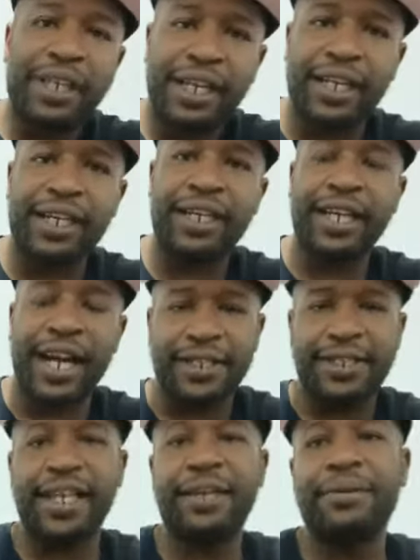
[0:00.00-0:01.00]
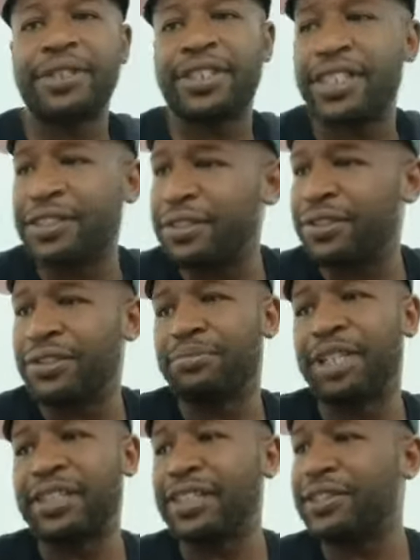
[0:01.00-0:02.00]
in contact with Jason. You
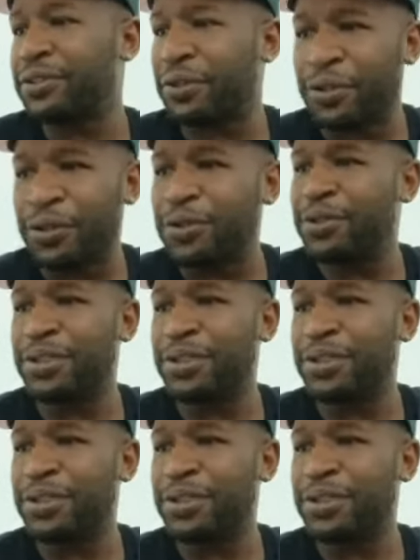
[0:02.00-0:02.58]
make these calls,